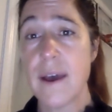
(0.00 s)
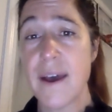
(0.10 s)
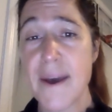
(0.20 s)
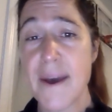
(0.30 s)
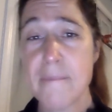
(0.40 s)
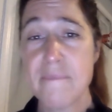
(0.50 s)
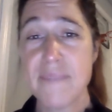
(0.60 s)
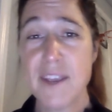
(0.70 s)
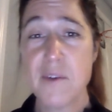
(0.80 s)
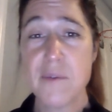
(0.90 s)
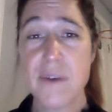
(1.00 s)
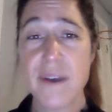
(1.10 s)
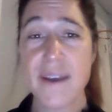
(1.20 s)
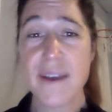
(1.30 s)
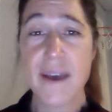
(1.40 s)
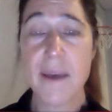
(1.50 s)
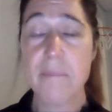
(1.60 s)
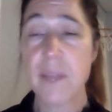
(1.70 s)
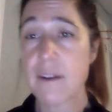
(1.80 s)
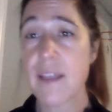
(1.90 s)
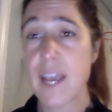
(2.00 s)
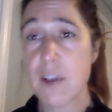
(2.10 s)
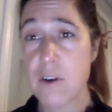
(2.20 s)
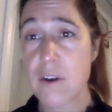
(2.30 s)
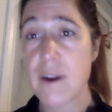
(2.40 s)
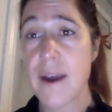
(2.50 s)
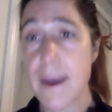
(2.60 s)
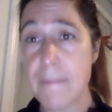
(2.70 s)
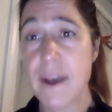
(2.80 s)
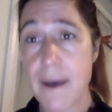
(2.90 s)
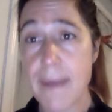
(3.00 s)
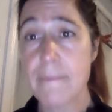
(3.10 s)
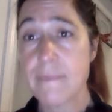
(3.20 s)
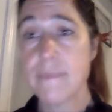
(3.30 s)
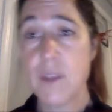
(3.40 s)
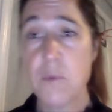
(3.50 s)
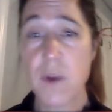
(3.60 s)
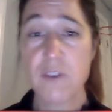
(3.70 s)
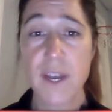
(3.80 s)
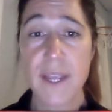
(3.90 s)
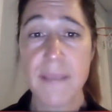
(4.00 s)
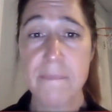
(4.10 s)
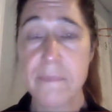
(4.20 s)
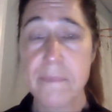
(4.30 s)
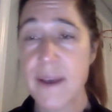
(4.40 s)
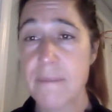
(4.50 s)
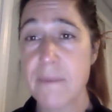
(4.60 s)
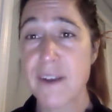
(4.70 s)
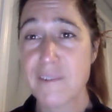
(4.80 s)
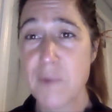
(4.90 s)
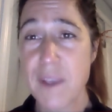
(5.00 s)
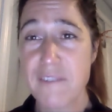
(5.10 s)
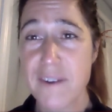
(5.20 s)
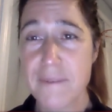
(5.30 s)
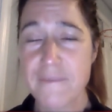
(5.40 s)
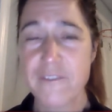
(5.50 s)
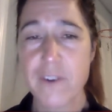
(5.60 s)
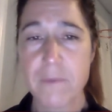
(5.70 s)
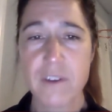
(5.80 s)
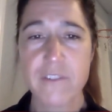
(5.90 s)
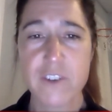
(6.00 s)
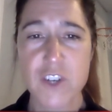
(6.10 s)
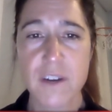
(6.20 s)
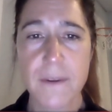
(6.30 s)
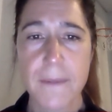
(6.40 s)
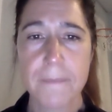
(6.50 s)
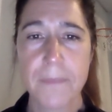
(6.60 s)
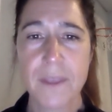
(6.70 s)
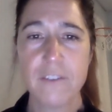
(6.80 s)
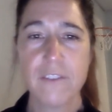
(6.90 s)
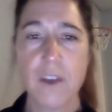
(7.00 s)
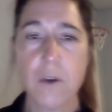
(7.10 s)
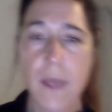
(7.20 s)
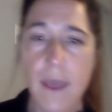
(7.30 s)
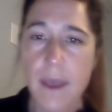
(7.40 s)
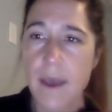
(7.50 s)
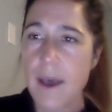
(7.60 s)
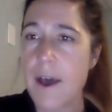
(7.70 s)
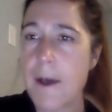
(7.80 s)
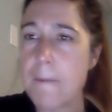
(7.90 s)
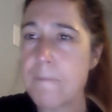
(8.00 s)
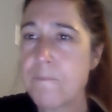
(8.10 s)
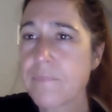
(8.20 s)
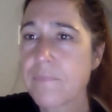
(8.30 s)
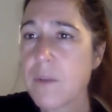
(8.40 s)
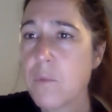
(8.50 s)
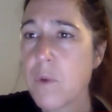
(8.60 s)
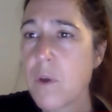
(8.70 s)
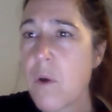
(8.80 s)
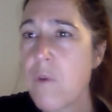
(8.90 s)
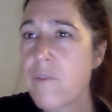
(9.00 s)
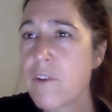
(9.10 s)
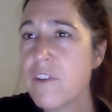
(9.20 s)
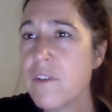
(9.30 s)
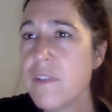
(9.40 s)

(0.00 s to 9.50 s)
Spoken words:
a player like her up top. You want to try to keep pucks away from her for sure. So we'll go over to